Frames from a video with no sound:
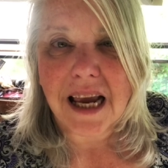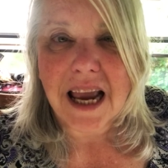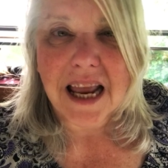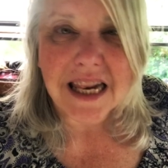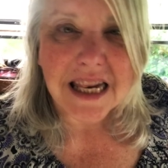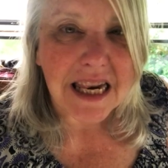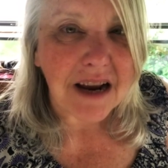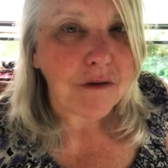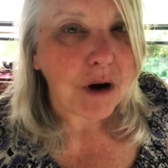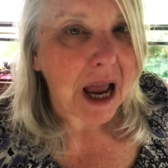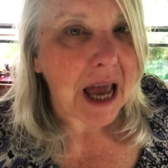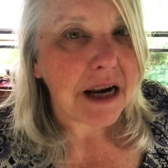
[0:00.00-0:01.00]
I had
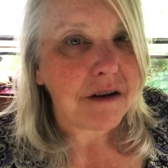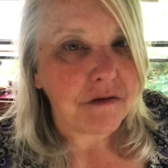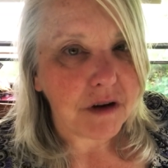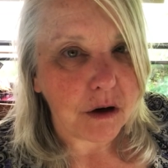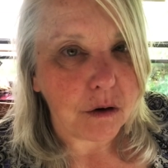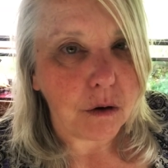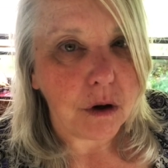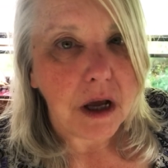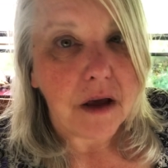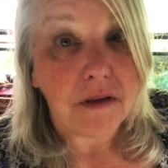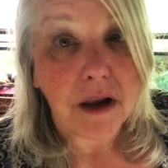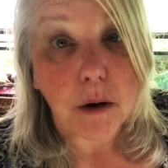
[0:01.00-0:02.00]
never had a vehicle
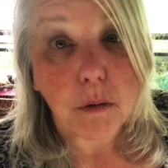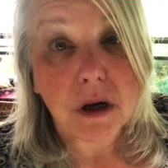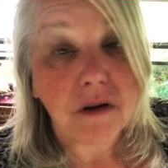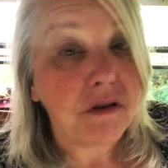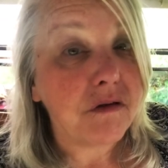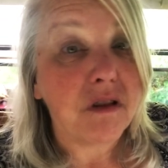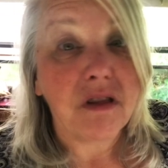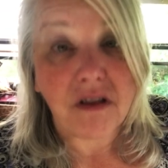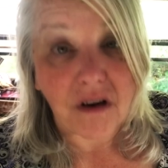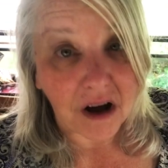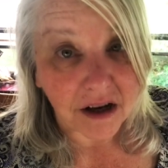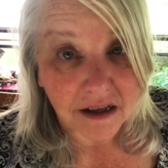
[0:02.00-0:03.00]
that I would have even
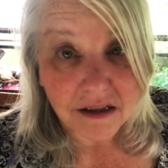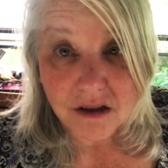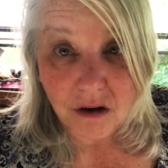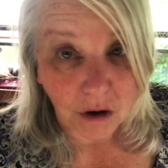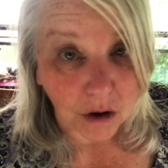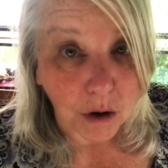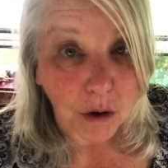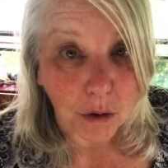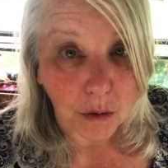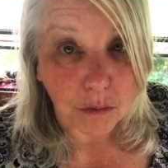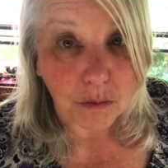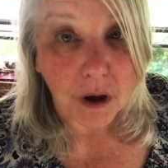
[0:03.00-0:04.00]
thought to call a
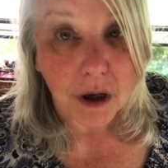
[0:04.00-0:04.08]
home.